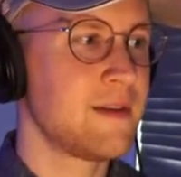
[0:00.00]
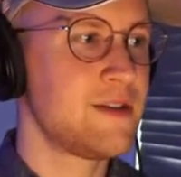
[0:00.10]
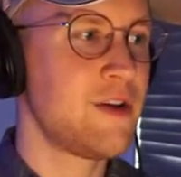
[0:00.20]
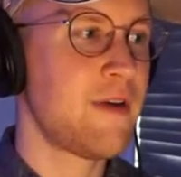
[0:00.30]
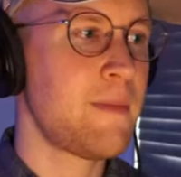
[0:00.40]

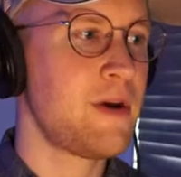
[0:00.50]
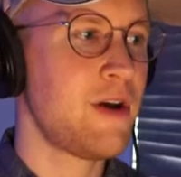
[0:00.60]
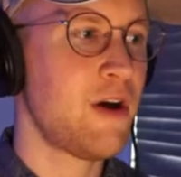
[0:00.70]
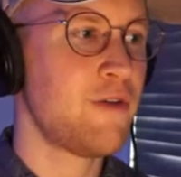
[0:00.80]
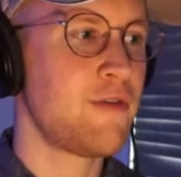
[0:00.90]
So if I
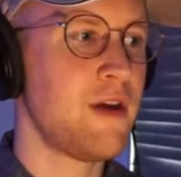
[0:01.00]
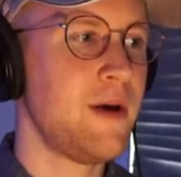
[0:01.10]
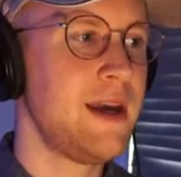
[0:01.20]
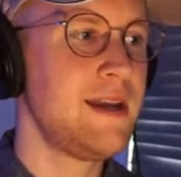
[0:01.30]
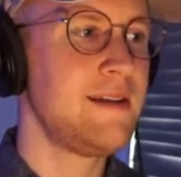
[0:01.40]
put overflow
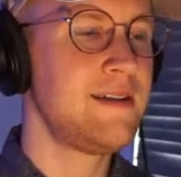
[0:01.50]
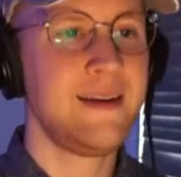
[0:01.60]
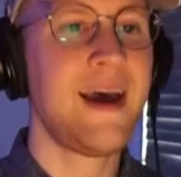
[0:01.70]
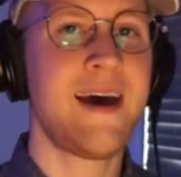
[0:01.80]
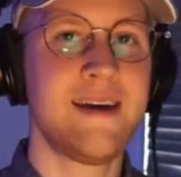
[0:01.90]
hidden,
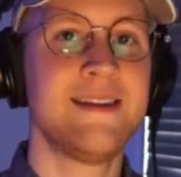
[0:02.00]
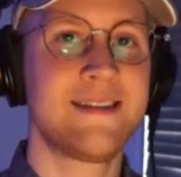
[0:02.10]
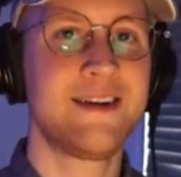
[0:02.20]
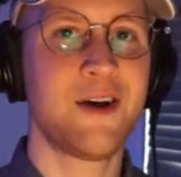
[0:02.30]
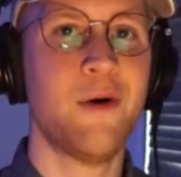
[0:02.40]
yeah, it's
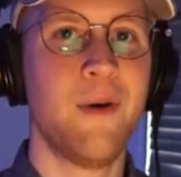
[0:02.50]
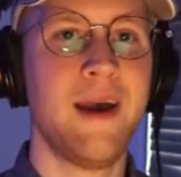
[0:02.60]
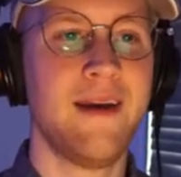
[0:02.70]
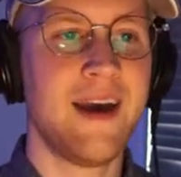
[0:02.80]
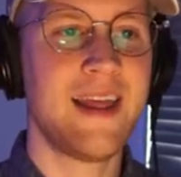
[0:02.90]
gonna go
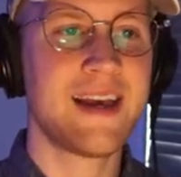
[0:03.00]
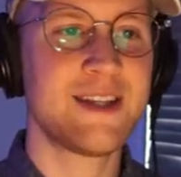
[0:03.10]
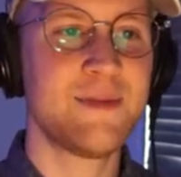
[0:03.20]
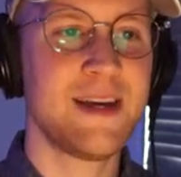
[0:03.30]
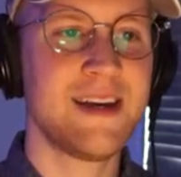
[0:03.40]
away. And that
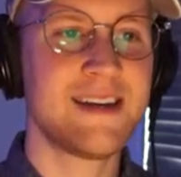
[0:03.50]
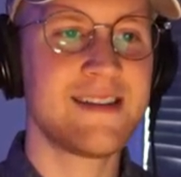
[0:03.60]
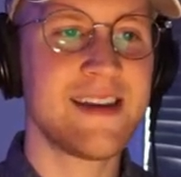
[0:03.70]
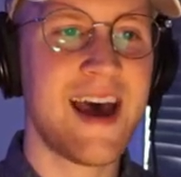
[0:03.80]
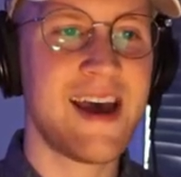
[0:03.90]
gets me
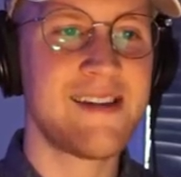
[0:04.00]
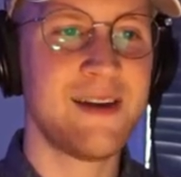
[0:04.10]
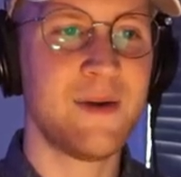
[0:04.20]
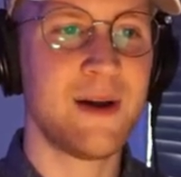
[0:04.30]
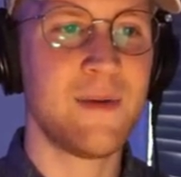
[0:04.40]
exactly
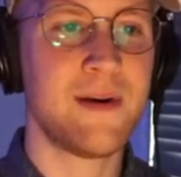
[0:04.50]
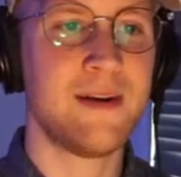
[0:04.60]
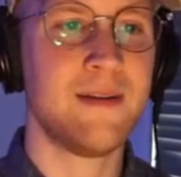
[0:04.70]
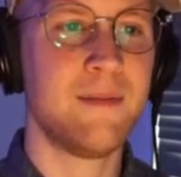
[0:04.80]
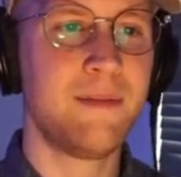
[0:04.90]
what I
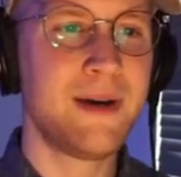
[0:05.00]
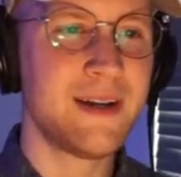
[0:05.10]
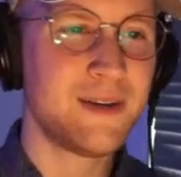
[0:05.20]
want. But